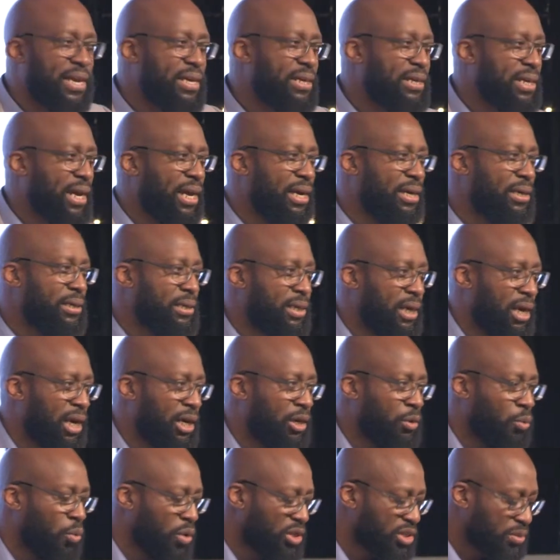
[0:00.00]
they
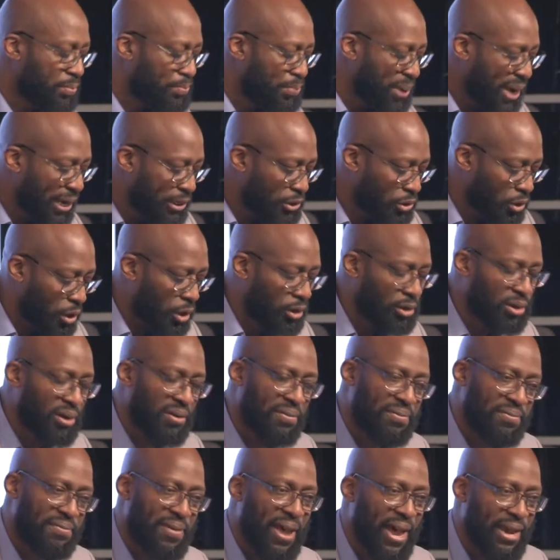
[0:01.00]
did was based on the
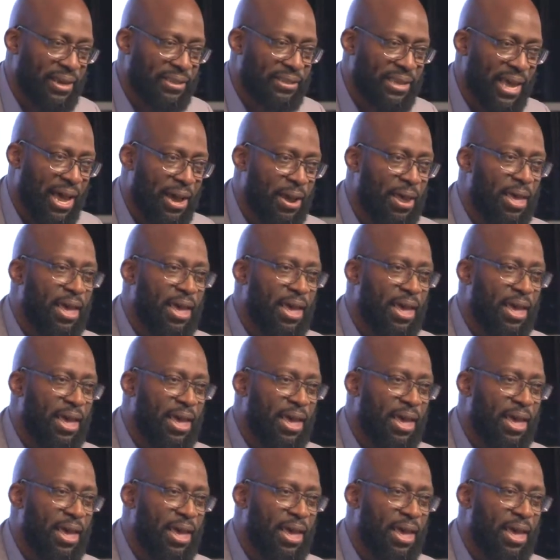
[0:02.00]
fact that